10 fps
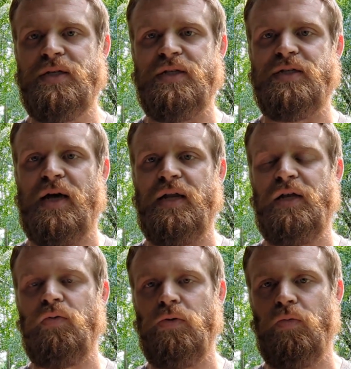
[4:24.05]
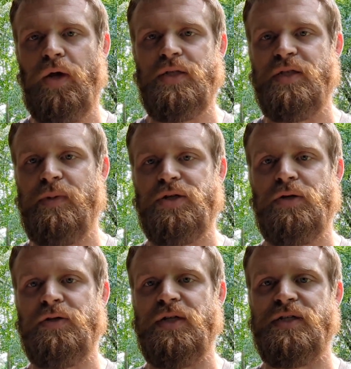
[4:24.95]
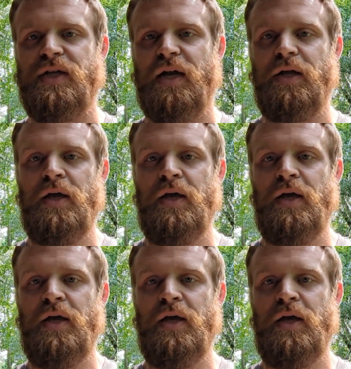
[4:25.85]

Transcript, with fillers: It's not equal weights and measures. It's not